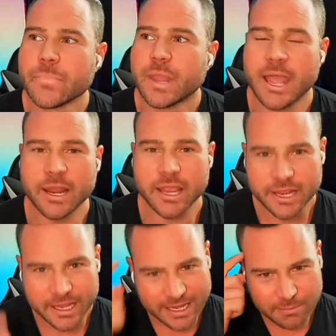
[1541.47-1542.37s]
And
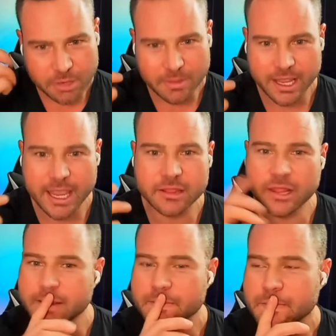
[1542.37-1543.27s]
it hit me in my head
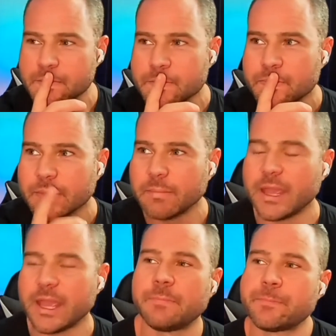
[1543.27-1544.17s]
like,
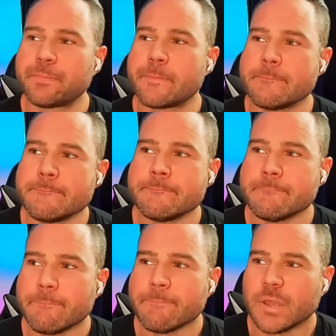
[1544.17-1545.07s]
man,
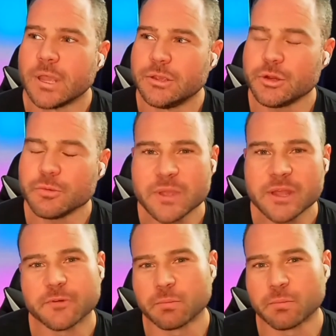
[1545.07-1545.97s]
you're meant
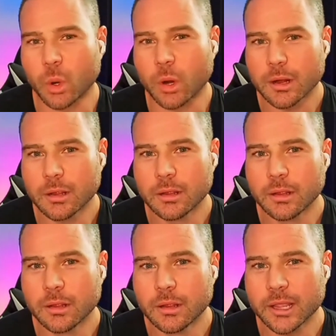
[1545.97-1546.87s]
for more.
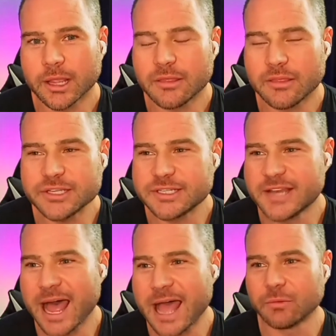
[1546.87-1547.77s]
Like this is
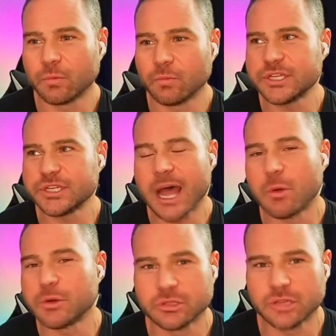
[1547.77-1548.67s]
not
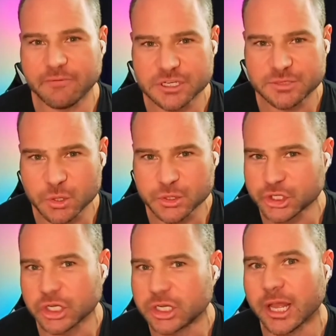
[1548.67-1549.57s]
what your life is supposed to
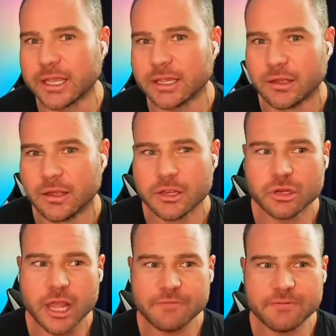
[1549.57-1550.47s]
look like. Your
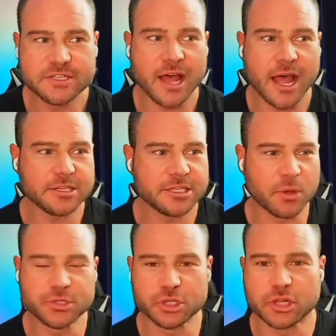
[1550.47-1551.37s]
life is not
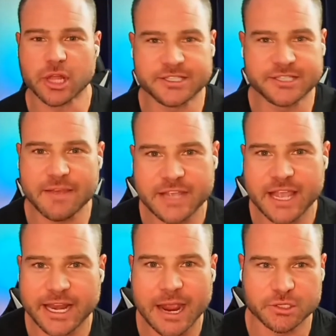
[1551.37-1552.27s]
supposed to look like 70,
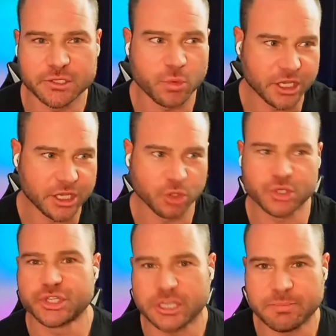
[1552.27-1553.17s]
80 hours a week and you
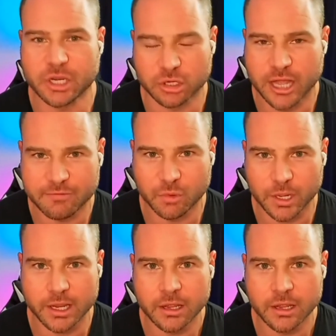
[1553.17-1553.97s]
sleeping your life away.